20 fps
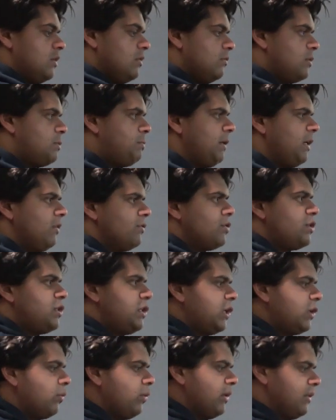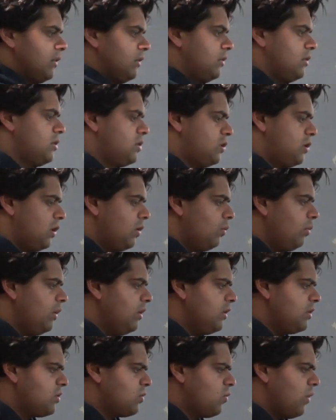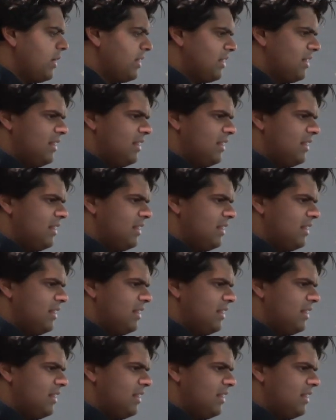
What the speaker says: Speaking of steering wheel, the steering wheel is quite